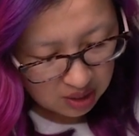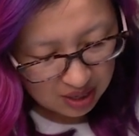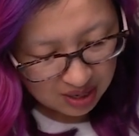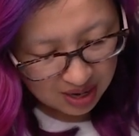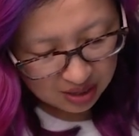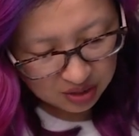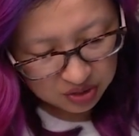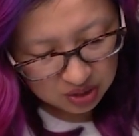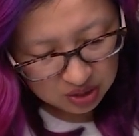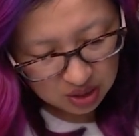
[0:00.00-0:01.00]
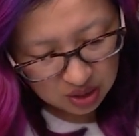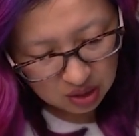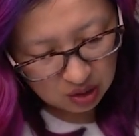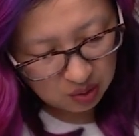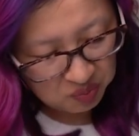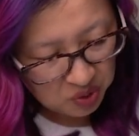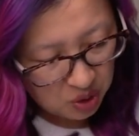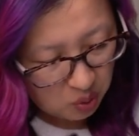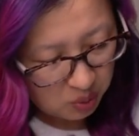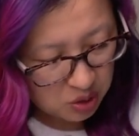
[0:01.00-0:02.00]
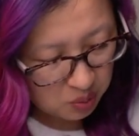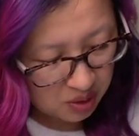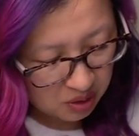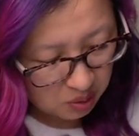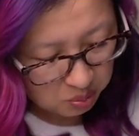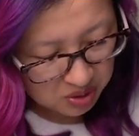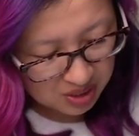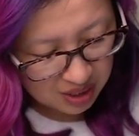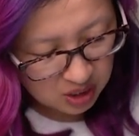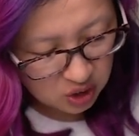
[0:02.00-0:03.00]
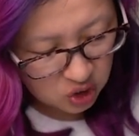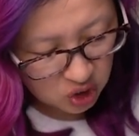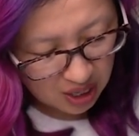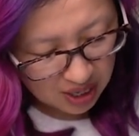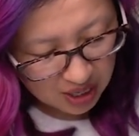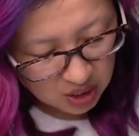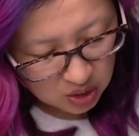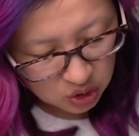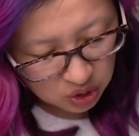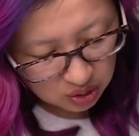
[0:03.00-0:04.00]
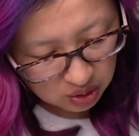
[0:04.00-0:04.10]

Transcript: analysis here. We're doing the percentage change